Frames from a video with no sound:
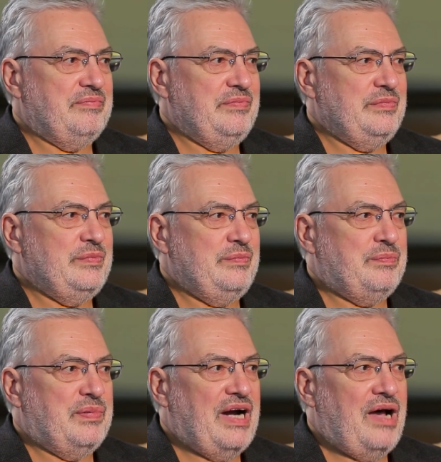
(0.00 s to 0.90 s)

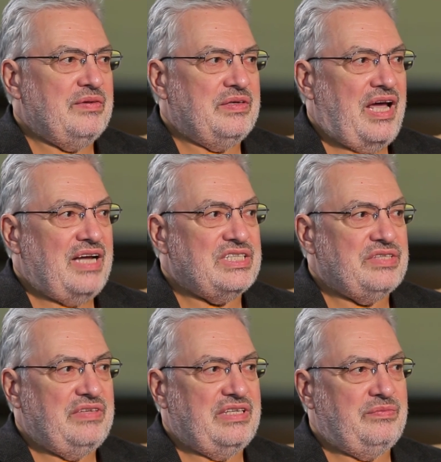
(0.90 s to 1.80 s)
mm,
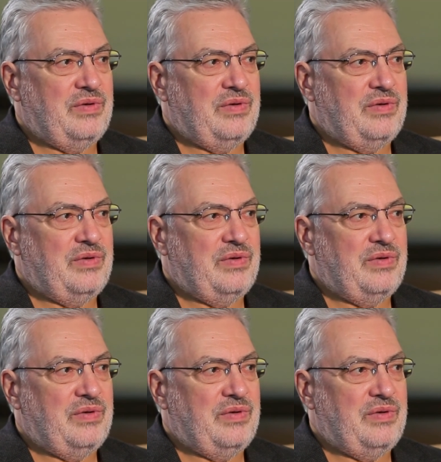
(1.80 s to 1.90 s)
actually,